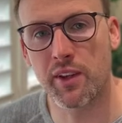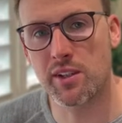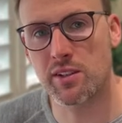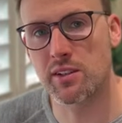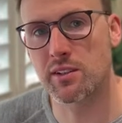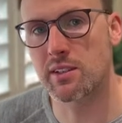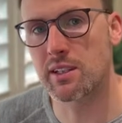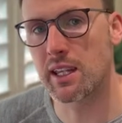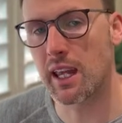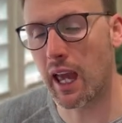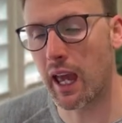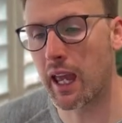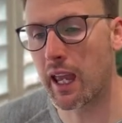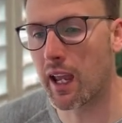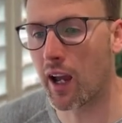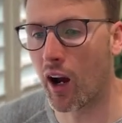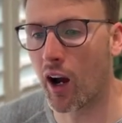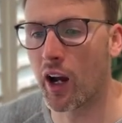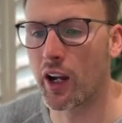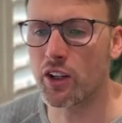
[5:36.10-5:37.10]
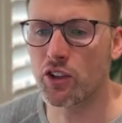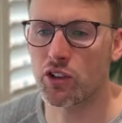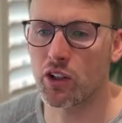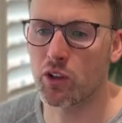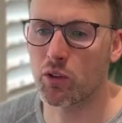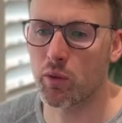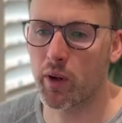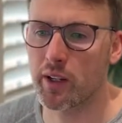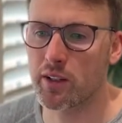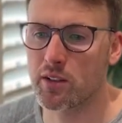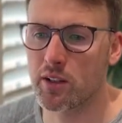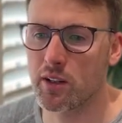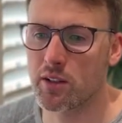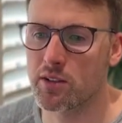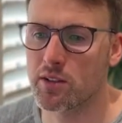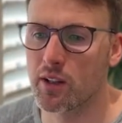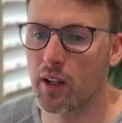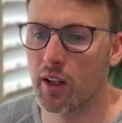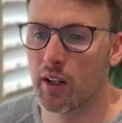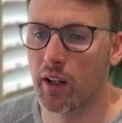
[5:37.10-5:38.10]
of this is the AI
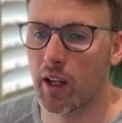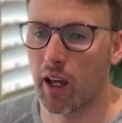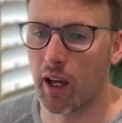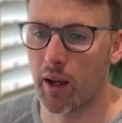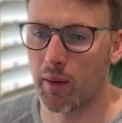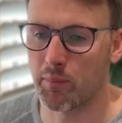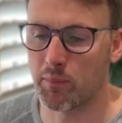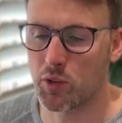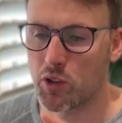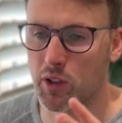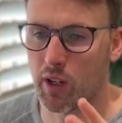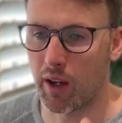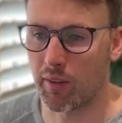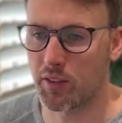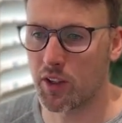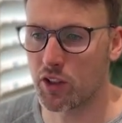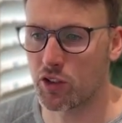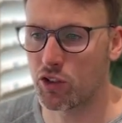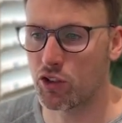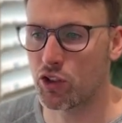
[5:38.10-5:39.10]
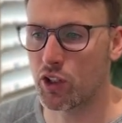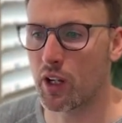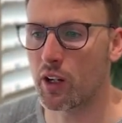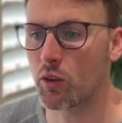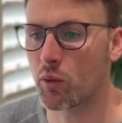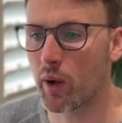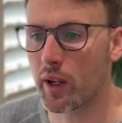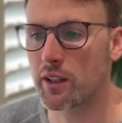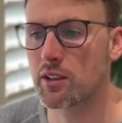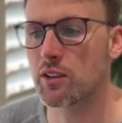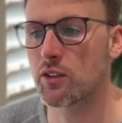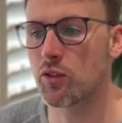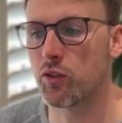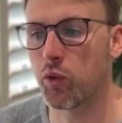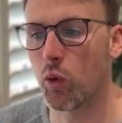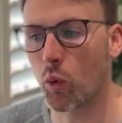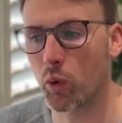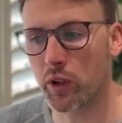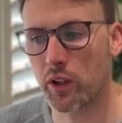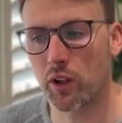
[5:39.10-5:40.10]
generators. Um, so you have this generated
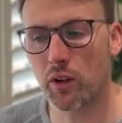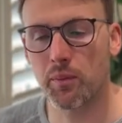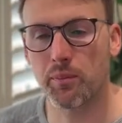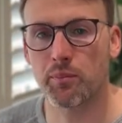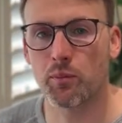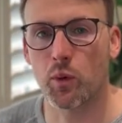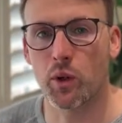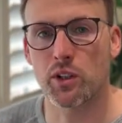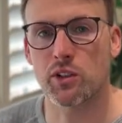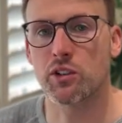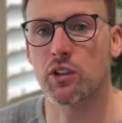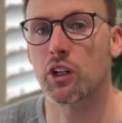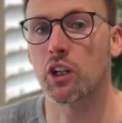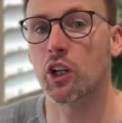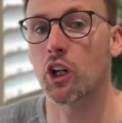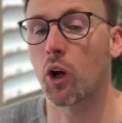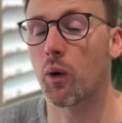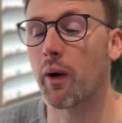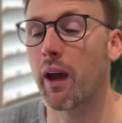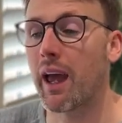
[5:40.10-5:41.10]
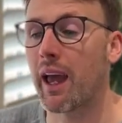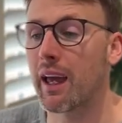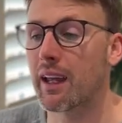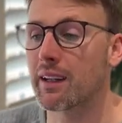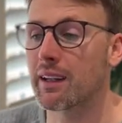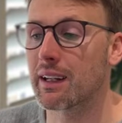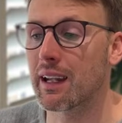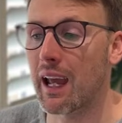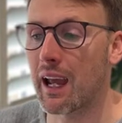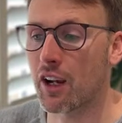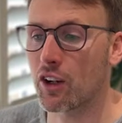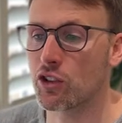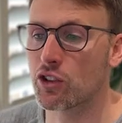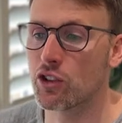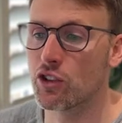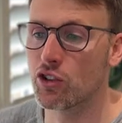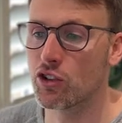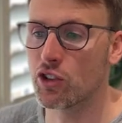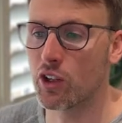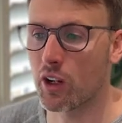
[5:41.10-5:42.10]
for you, where it's gonna go ahead and
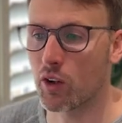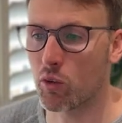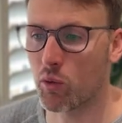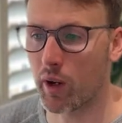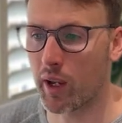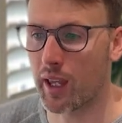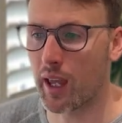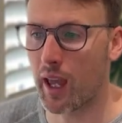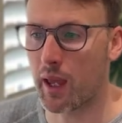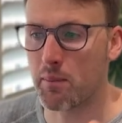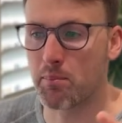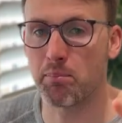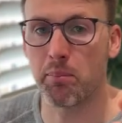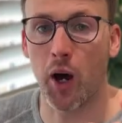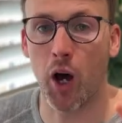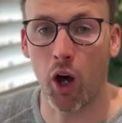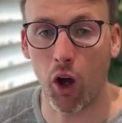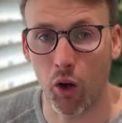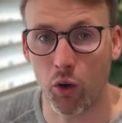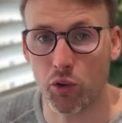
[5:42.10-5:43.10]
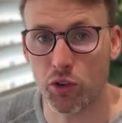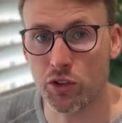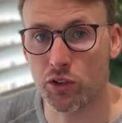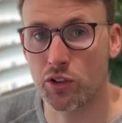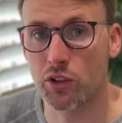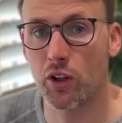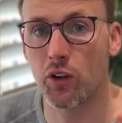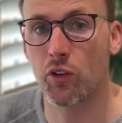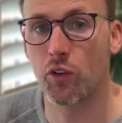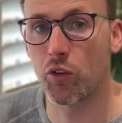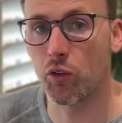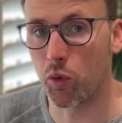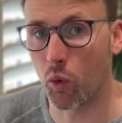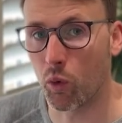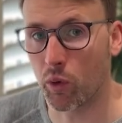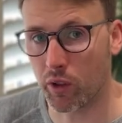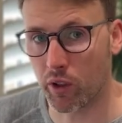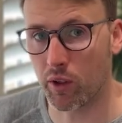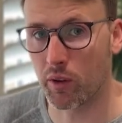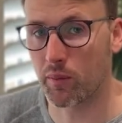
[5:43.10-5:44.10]
actually generate a post
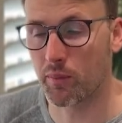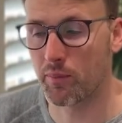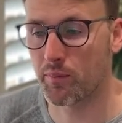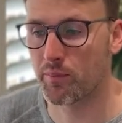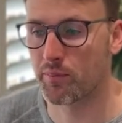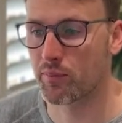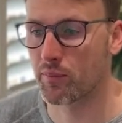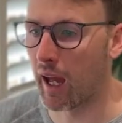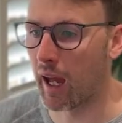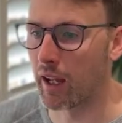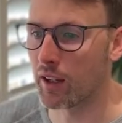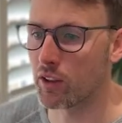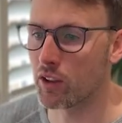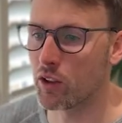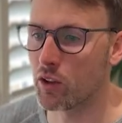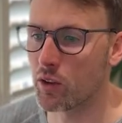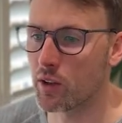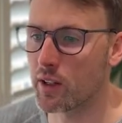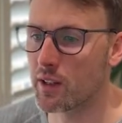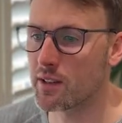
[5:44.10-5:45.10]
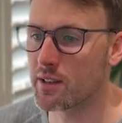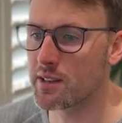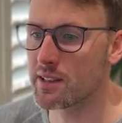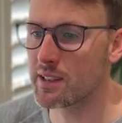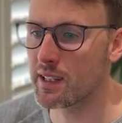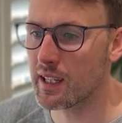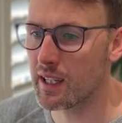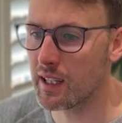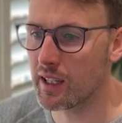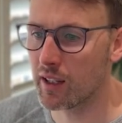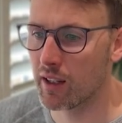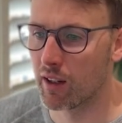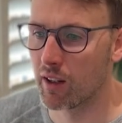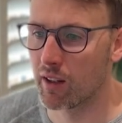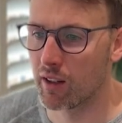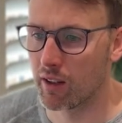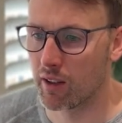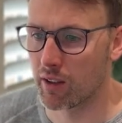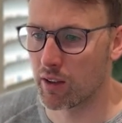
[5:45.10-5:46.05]
for you. And you can see